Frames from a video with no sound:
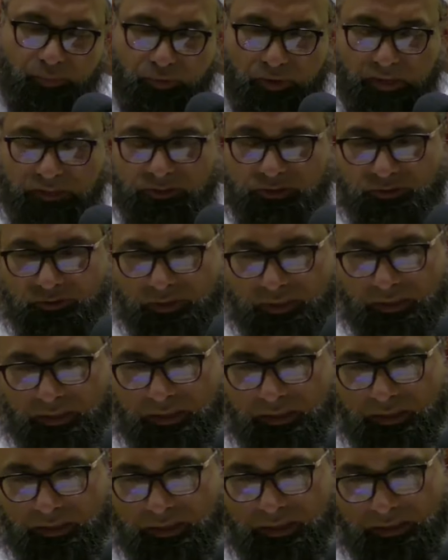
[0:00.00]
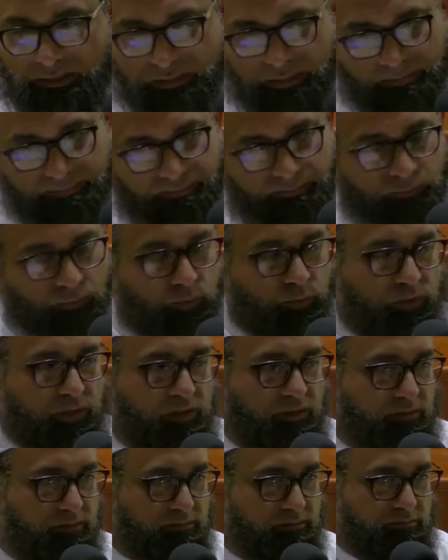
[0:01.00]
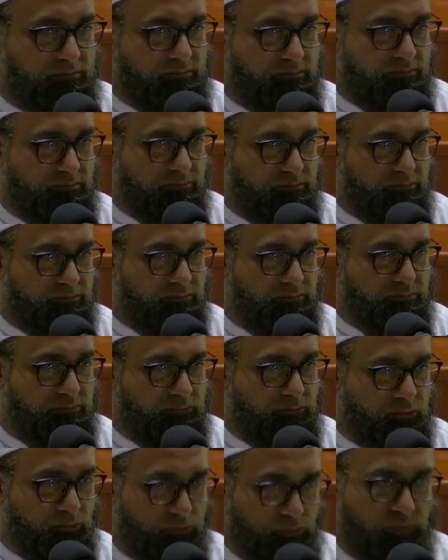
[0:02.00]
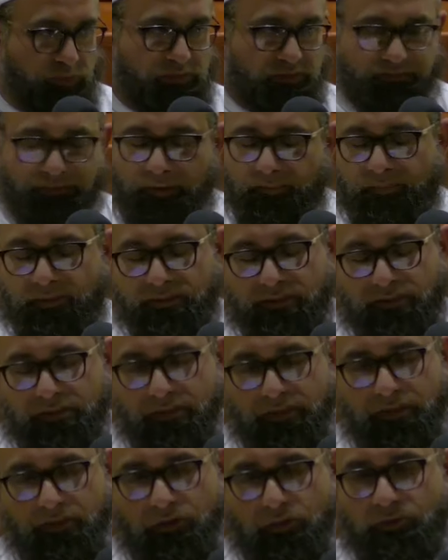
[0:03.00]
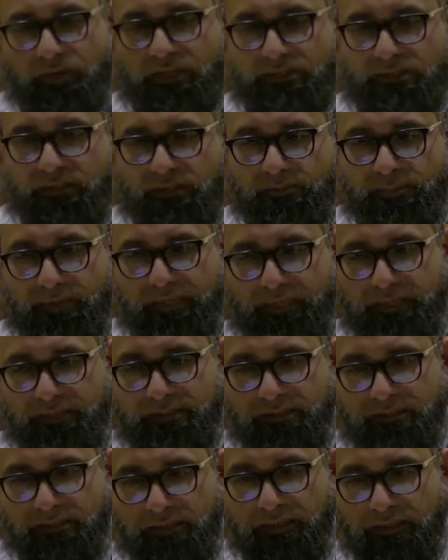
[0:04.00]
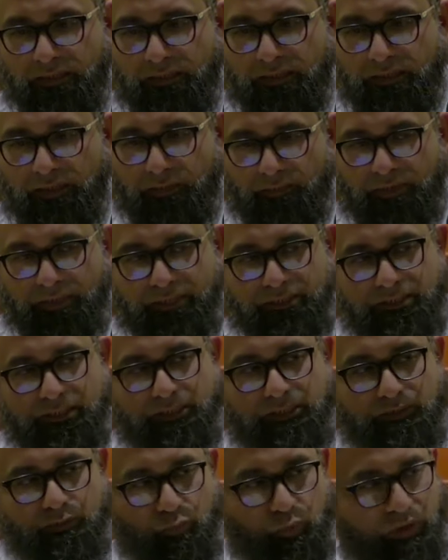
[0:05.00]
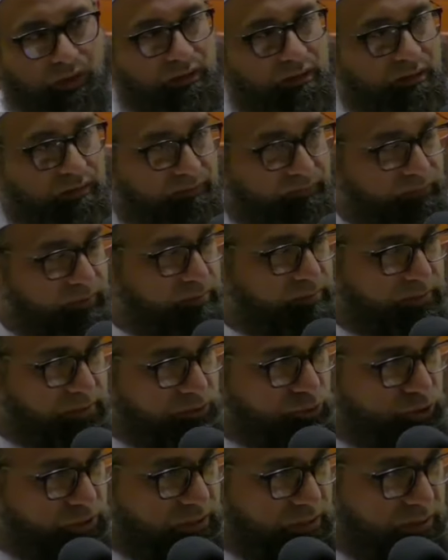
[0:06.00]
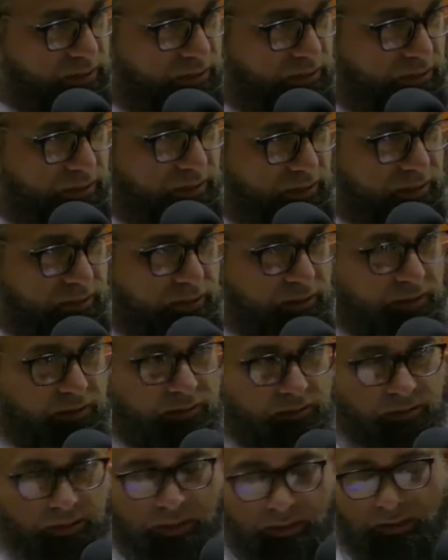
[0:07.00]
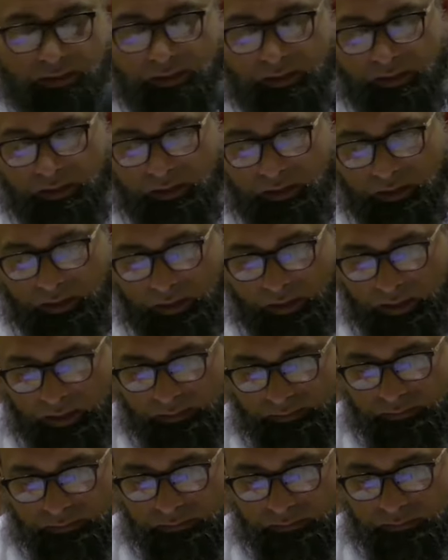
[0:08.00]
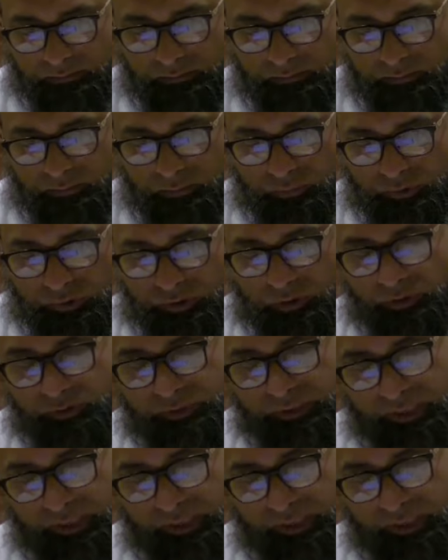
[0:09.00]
prostrated except for one, who is famously known as Iblis. Iblis is one from the jinn, right? So